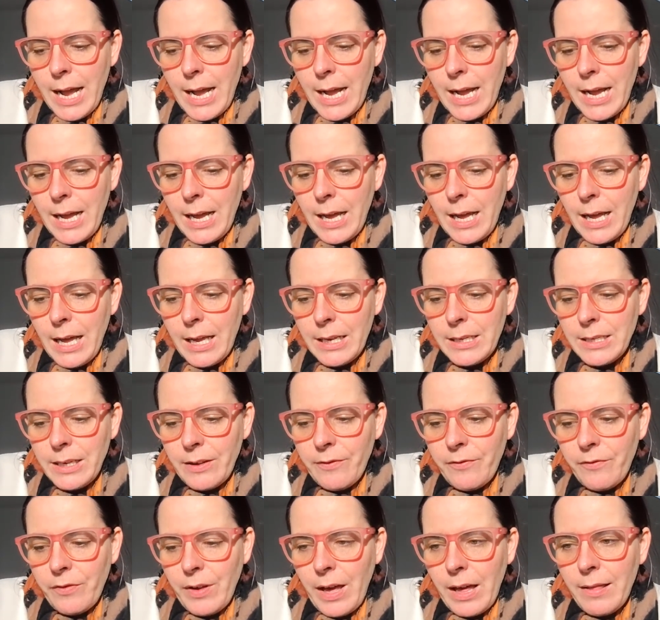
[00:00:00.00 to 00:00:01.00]
And
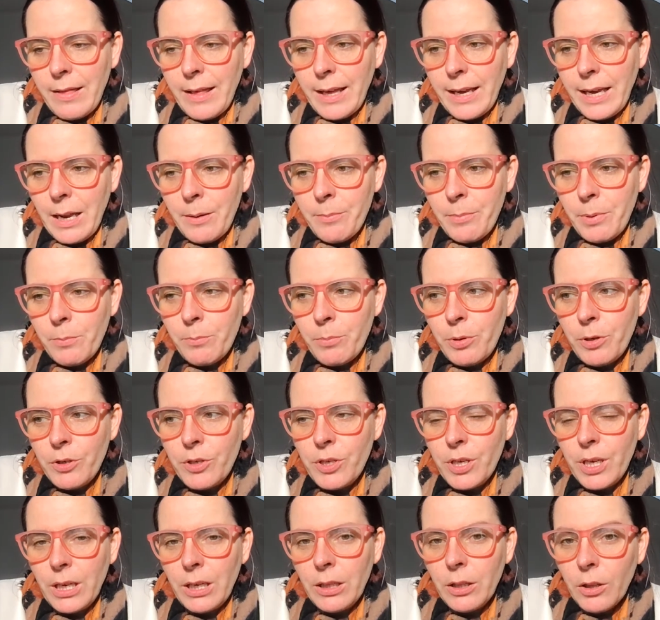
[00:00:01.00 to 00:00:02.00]
I felt like I'd been
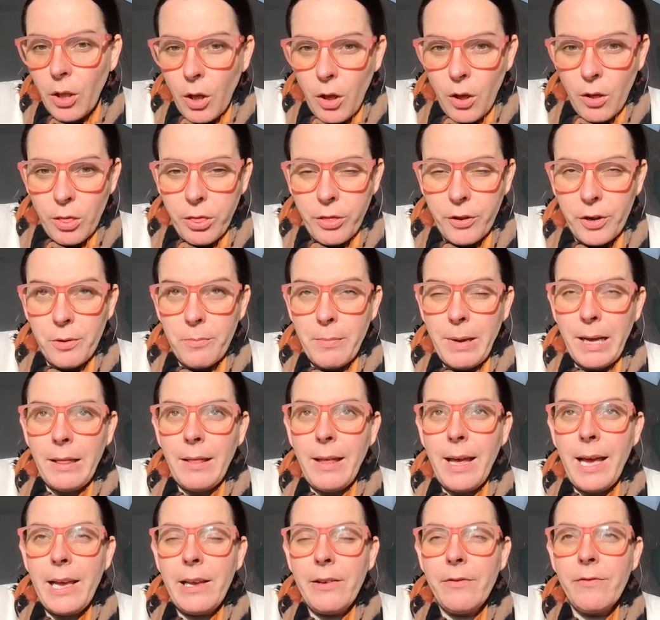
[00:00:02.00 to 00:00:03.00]
pushing a lot through my
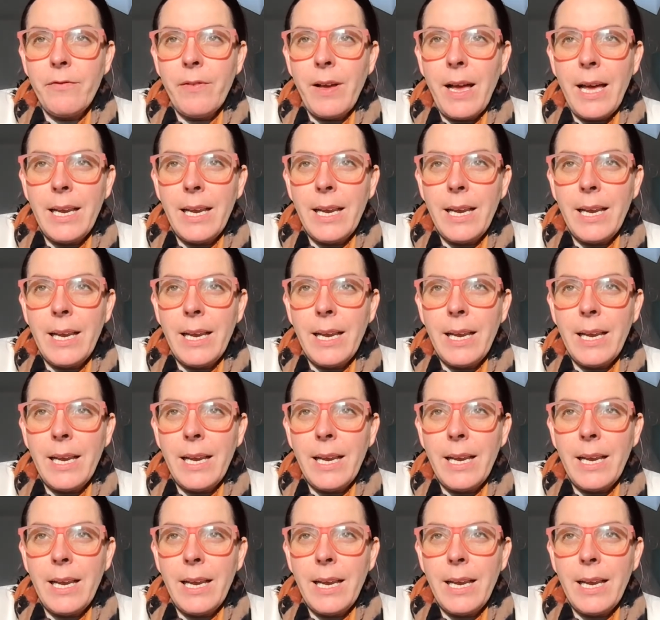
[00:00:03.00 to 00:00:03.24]
life.